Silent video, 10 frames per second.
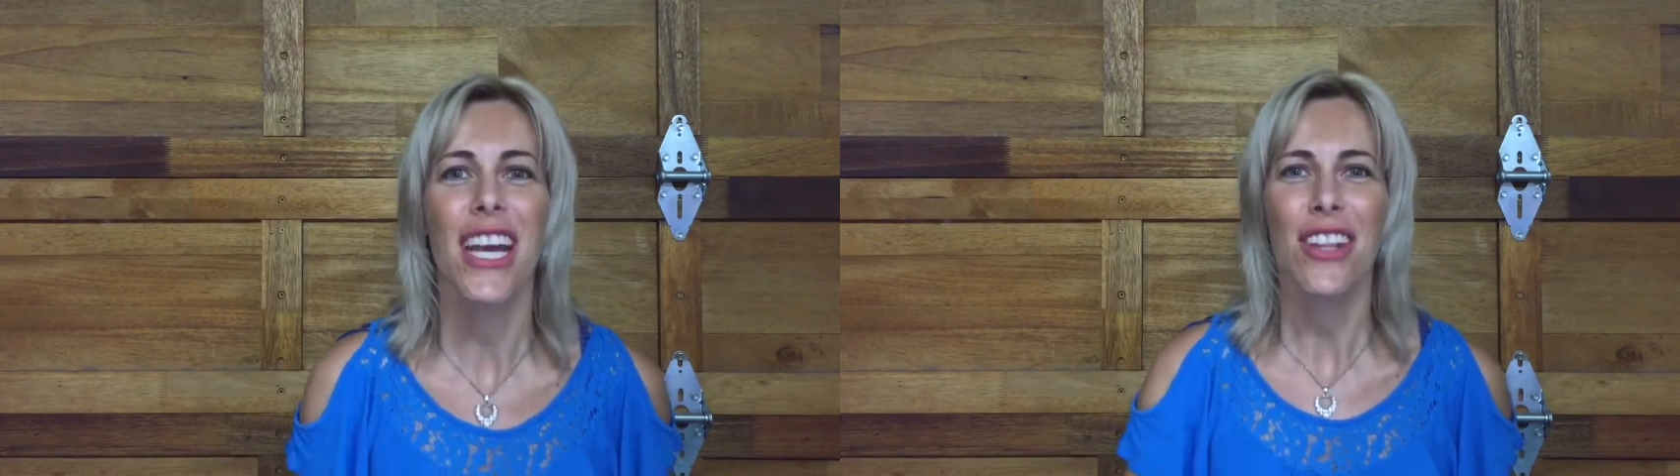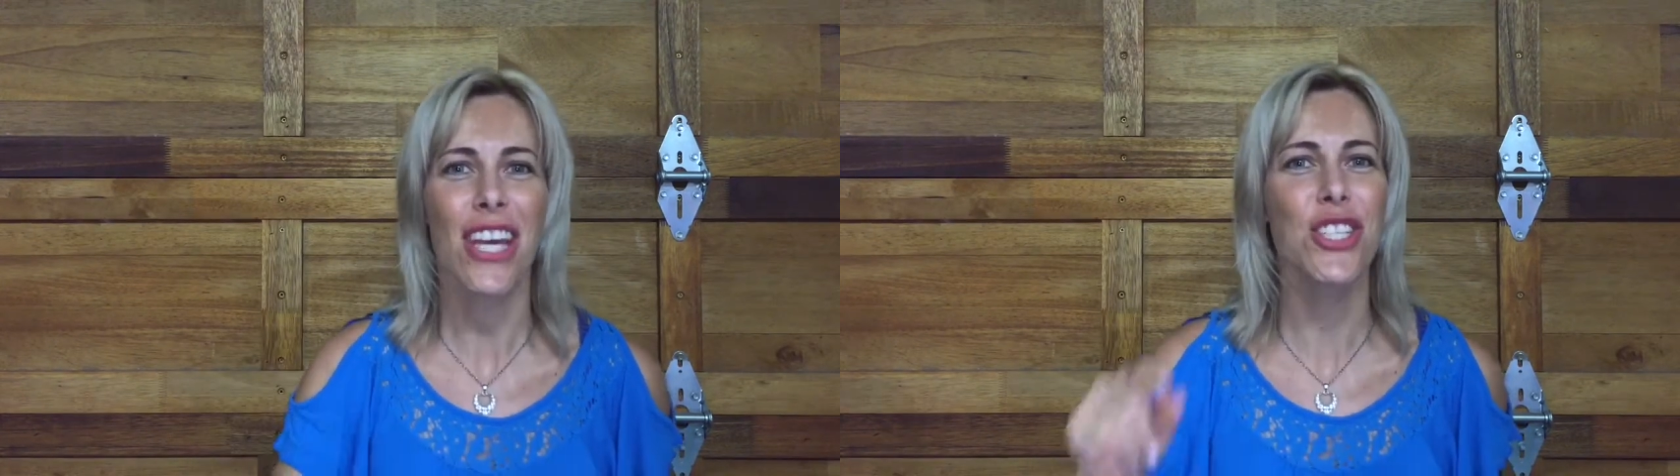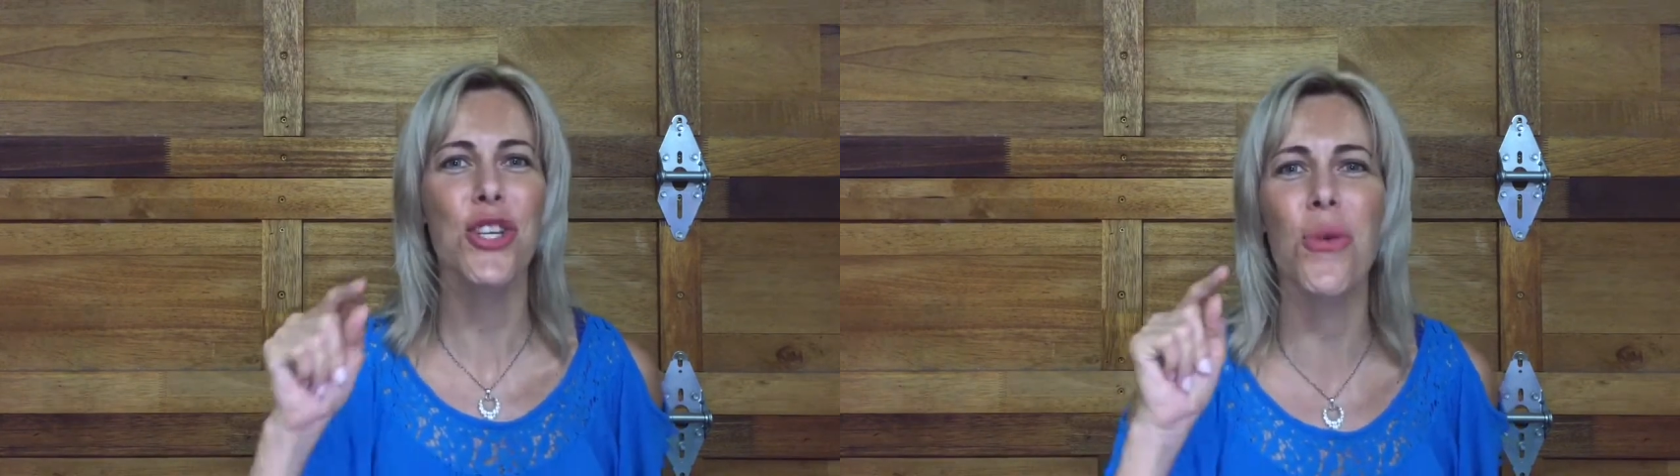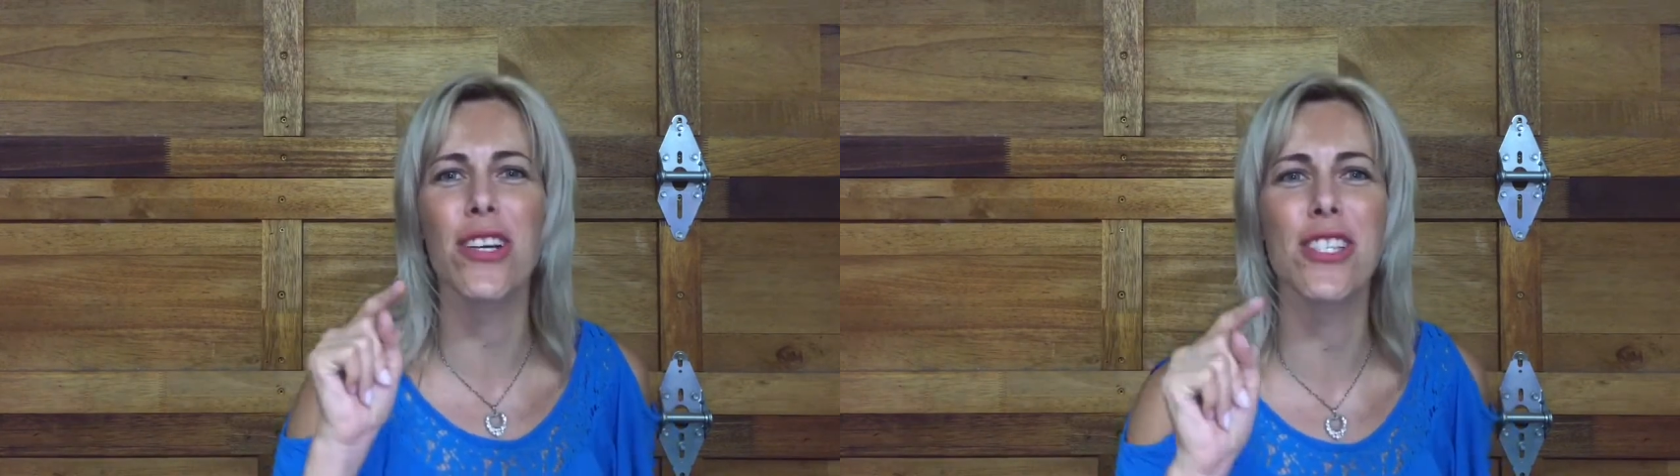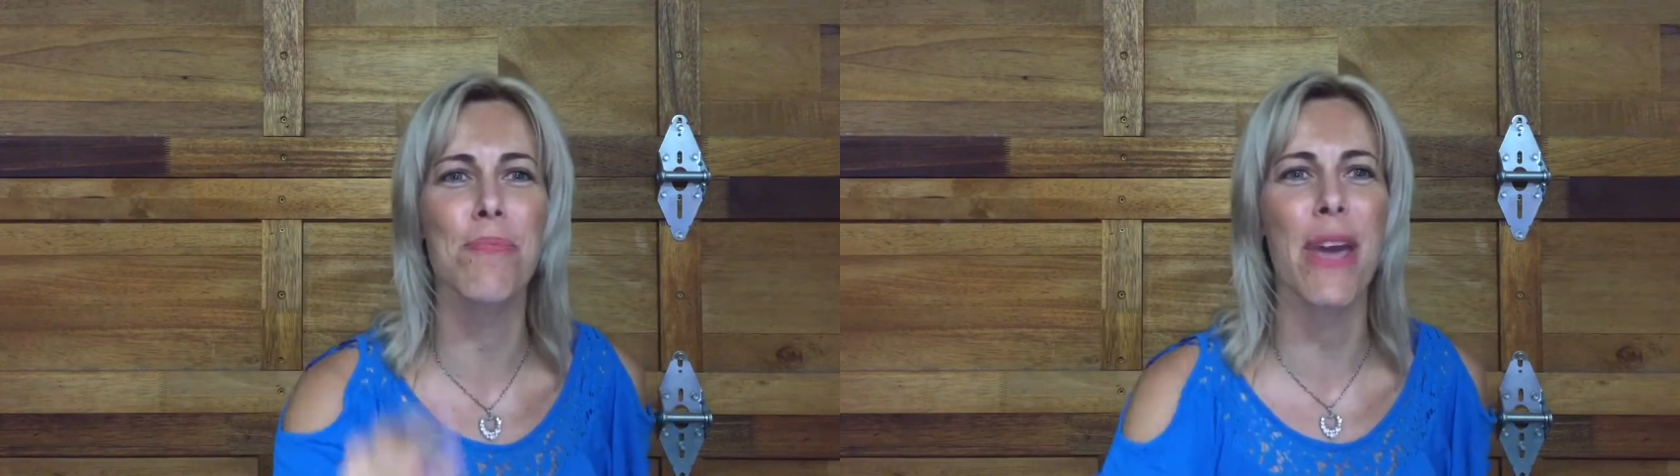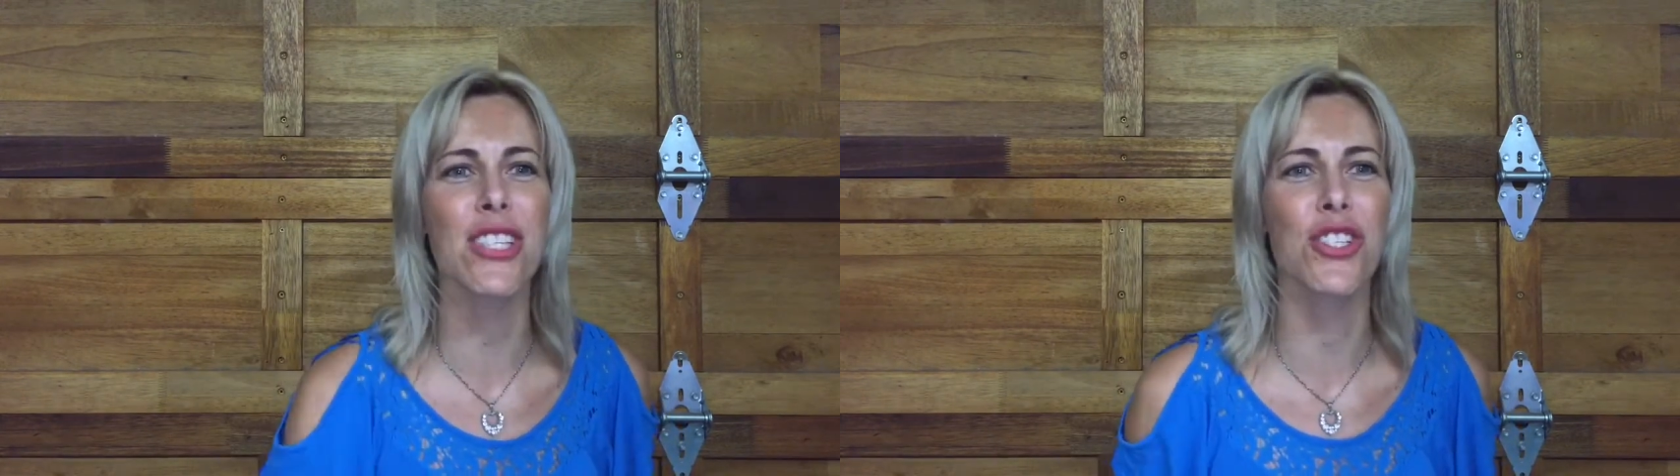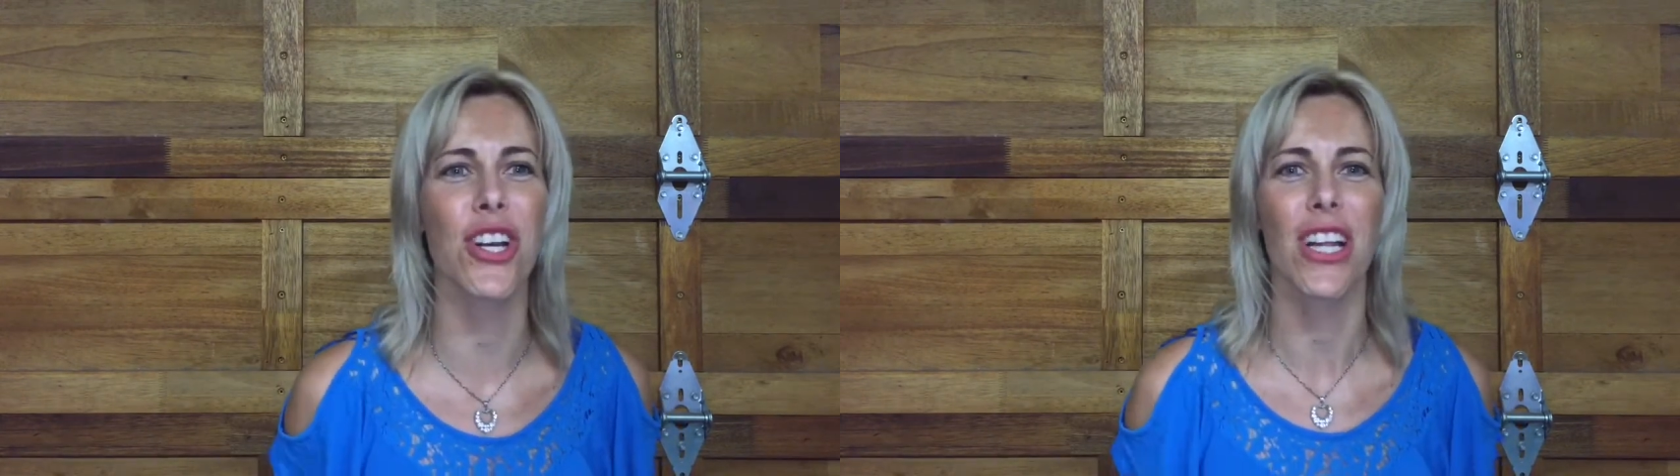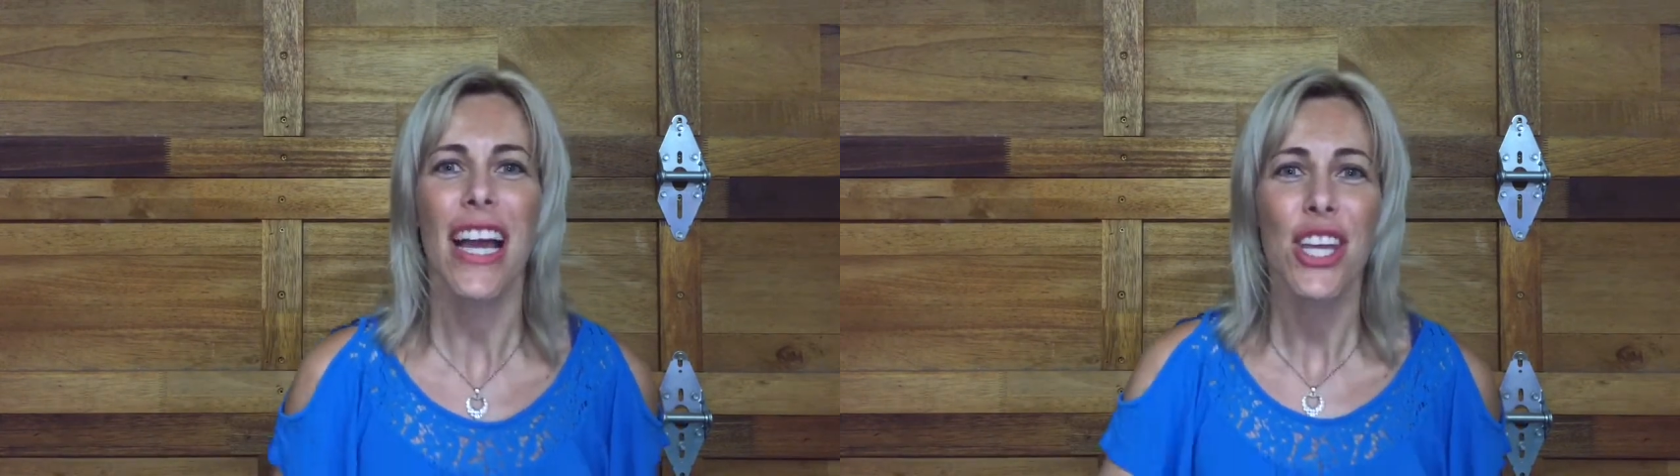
that you are special.